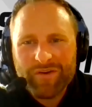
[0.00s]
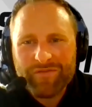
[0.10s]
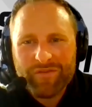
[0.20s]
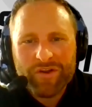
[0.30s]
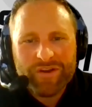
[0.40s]

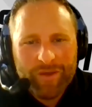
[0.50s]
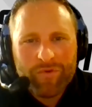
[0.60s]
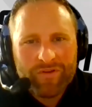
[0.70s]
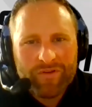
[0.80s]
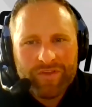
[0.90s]
for a
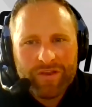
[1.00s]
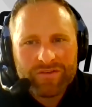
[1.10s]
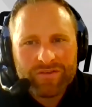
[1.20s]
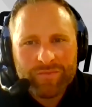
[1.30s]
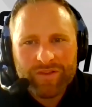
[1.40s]
number of
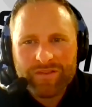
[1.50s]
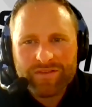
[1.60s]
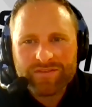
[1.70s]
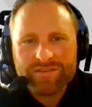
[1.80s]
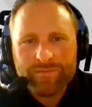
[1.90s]
years but
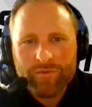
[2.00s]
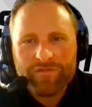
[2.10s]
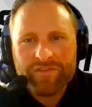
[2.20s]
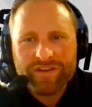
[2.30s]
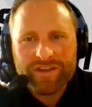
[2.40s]
this is a
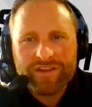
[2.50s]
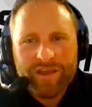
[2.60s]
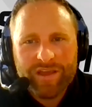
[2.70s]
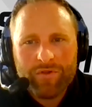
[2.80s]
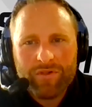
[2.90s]
perfect
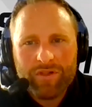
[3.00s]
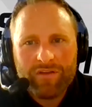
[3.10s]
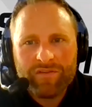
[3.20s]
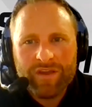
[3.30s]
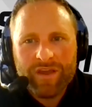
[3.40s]
example of